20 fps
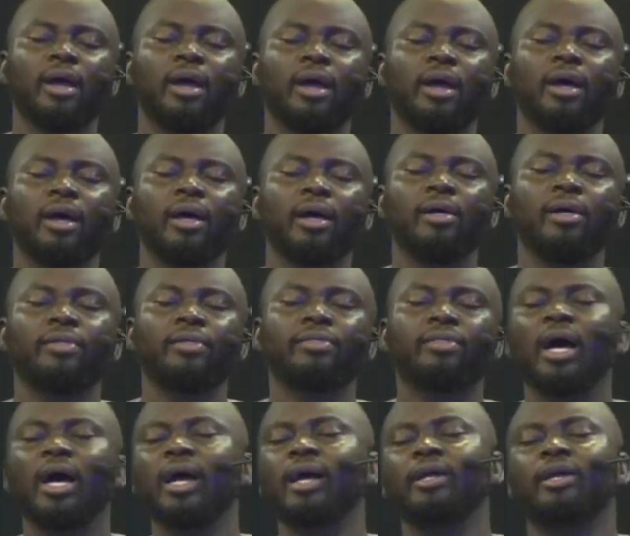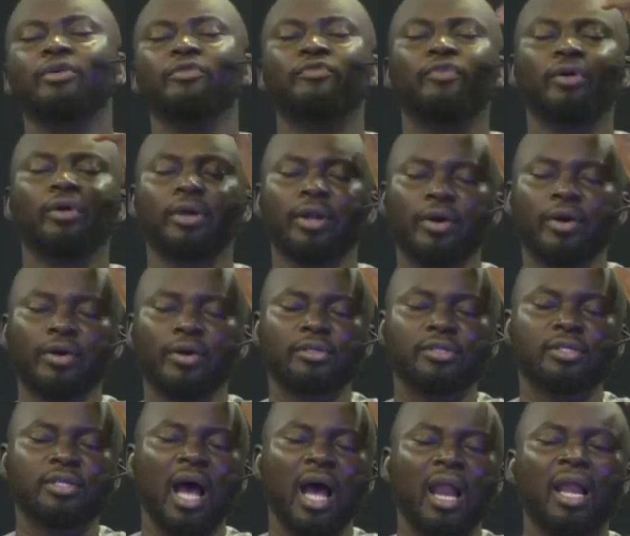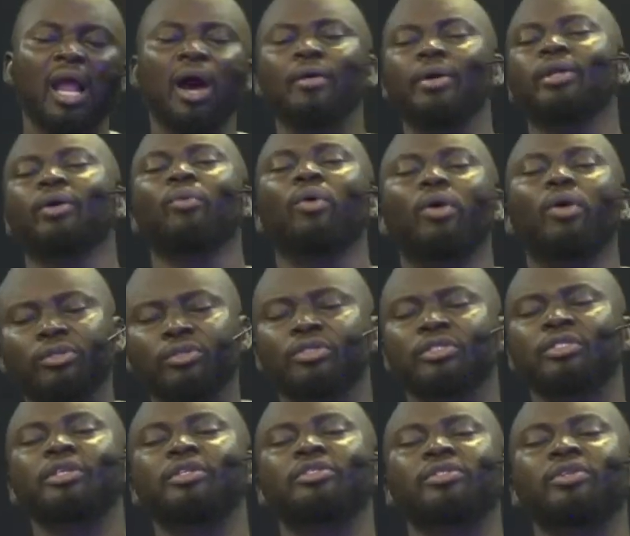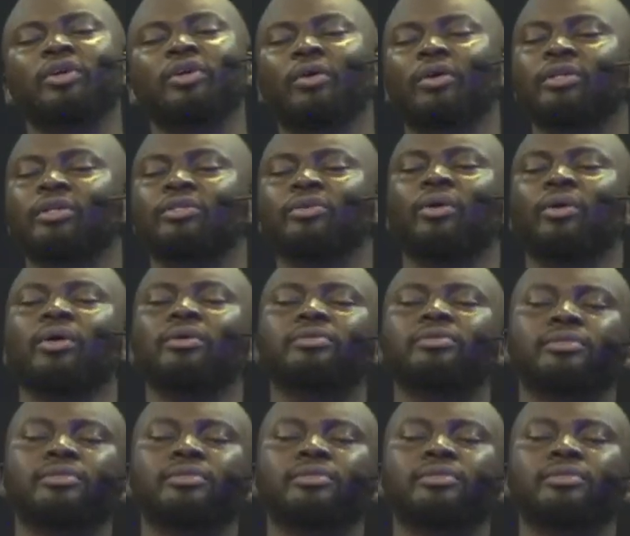Thank you for not allowing the world to say sorry to us.